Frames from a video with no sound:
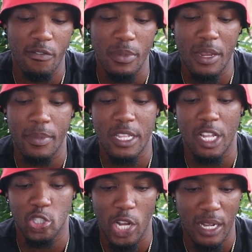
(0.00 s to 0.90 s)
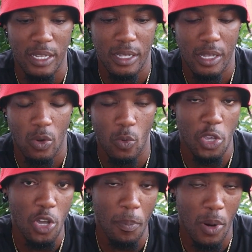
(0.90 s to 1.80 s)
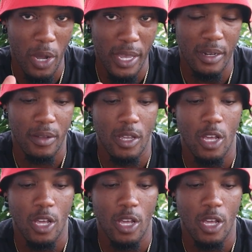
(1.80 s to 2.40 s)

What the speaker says: millimeter jack where you could plug in.